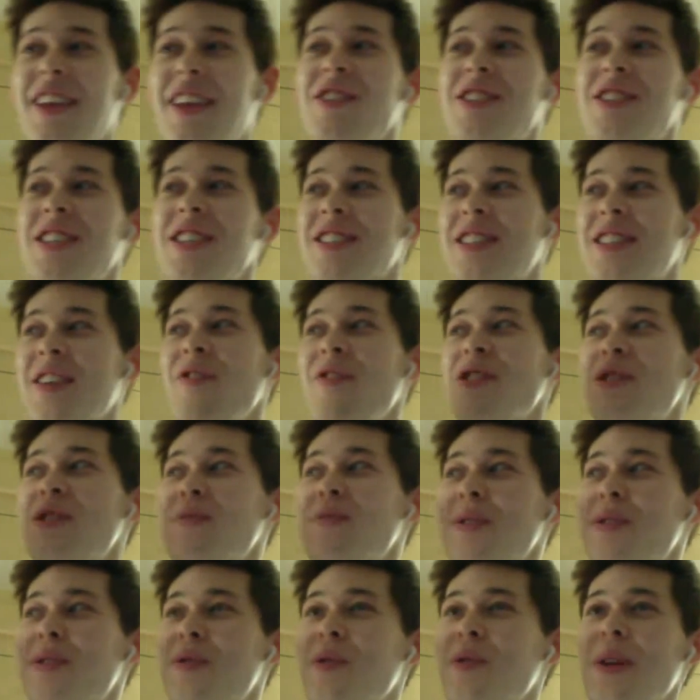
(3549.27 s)
a difference
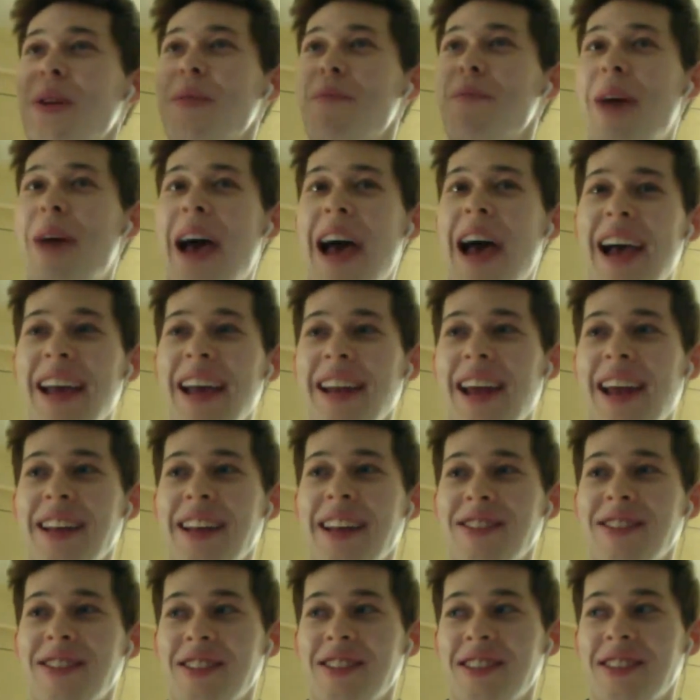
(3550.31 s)
between bad
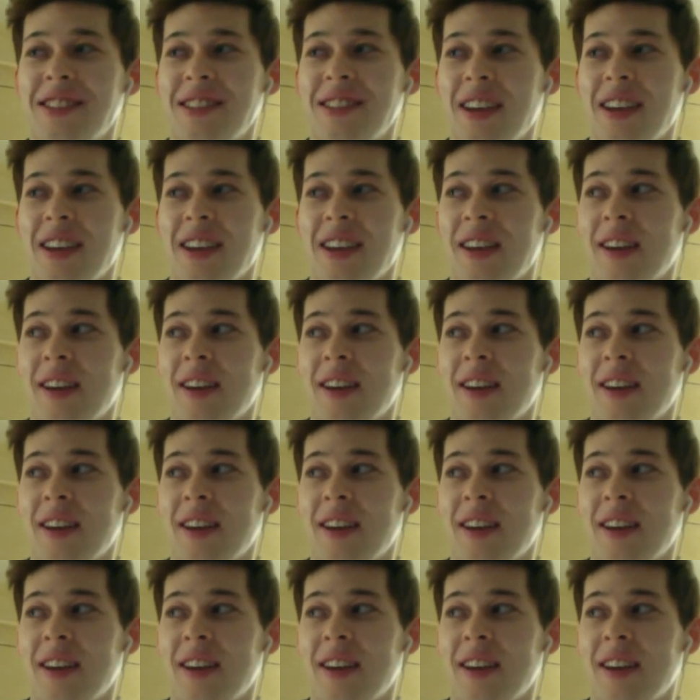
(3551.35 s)
and just like...